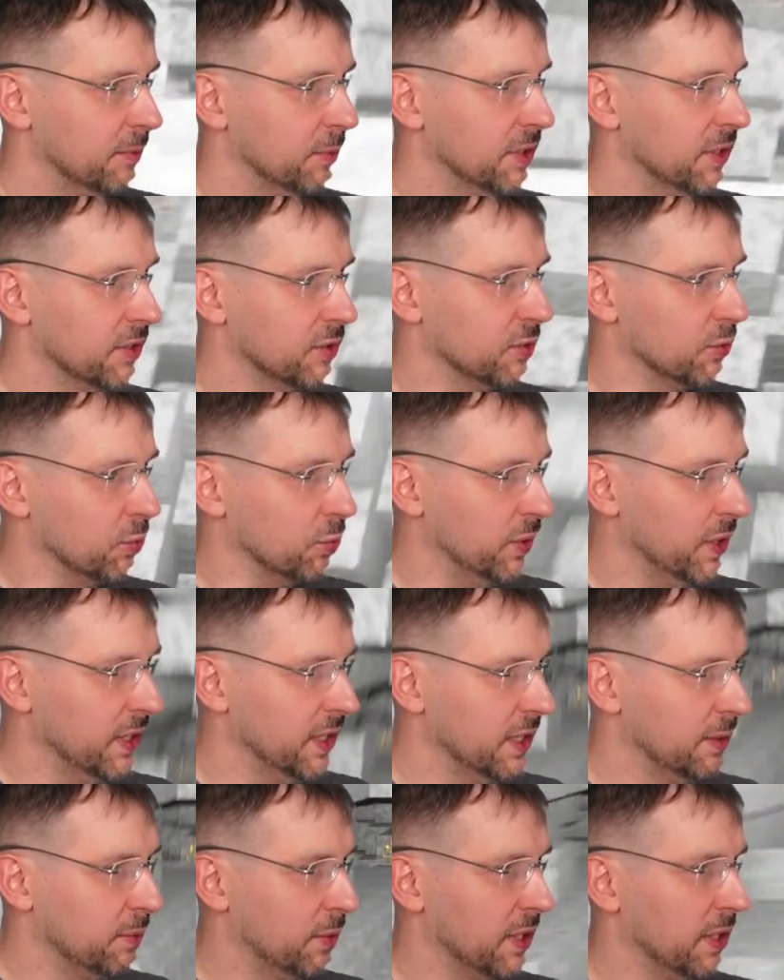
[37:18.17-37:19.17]
with this
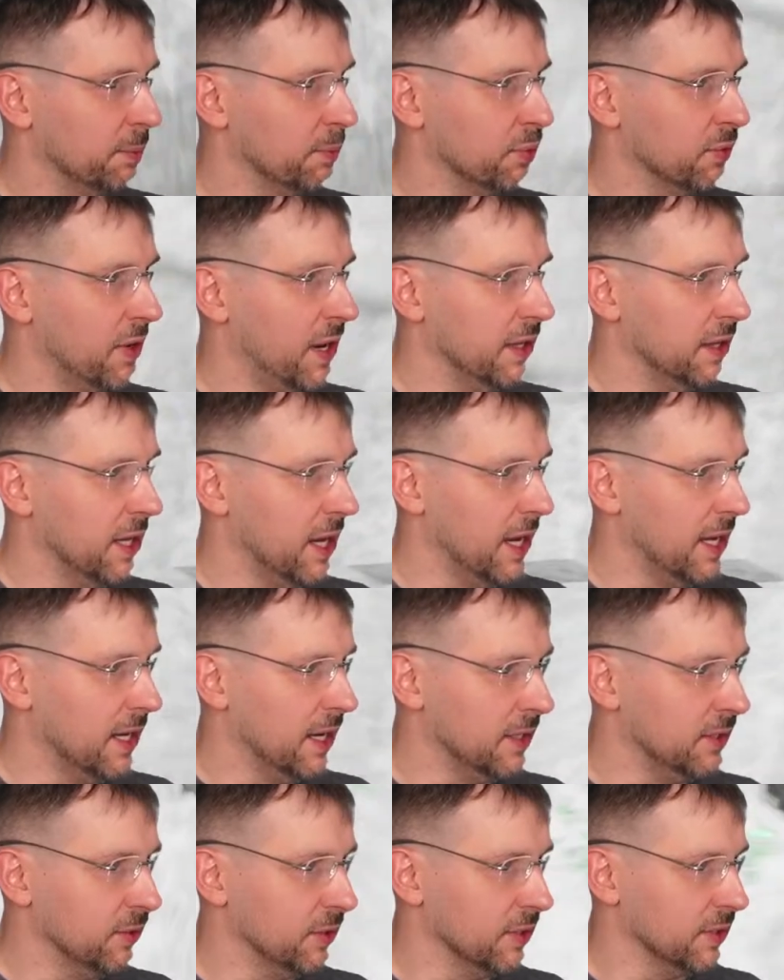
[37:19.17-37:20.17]
really, really bright light
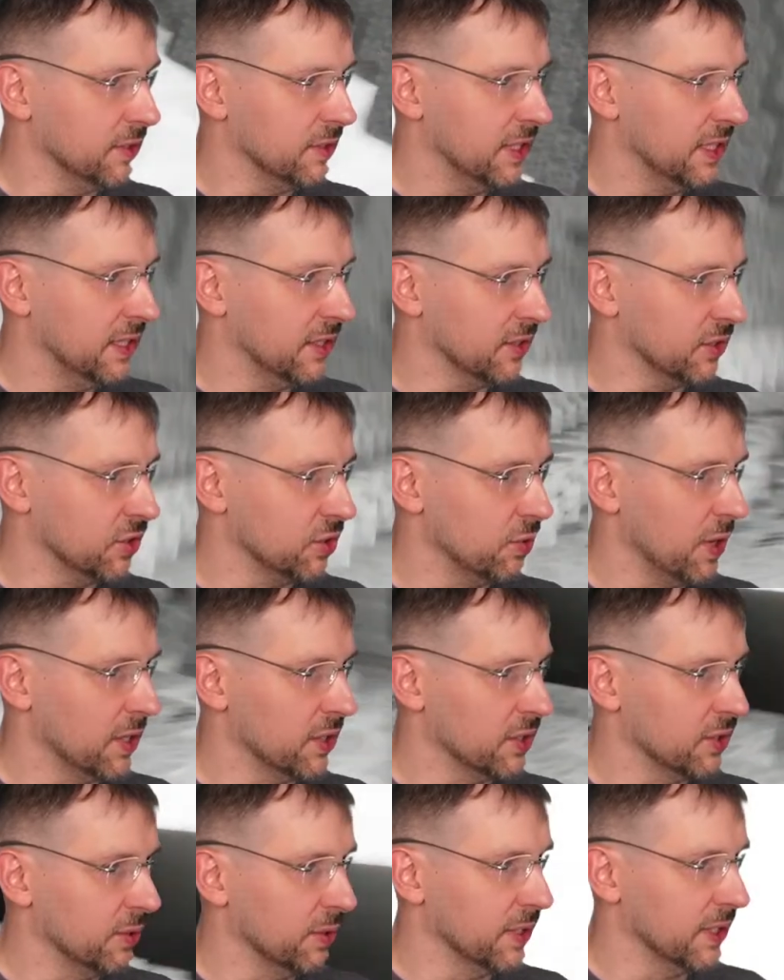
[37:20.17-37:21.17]
on, you can see the
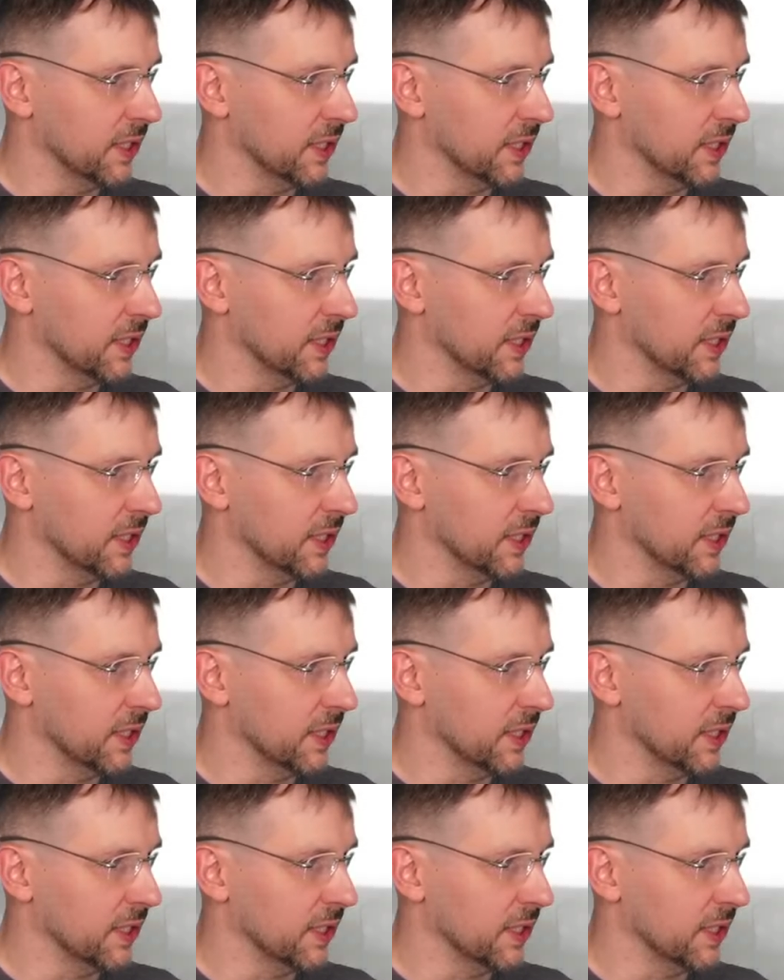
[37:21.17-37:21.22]
structure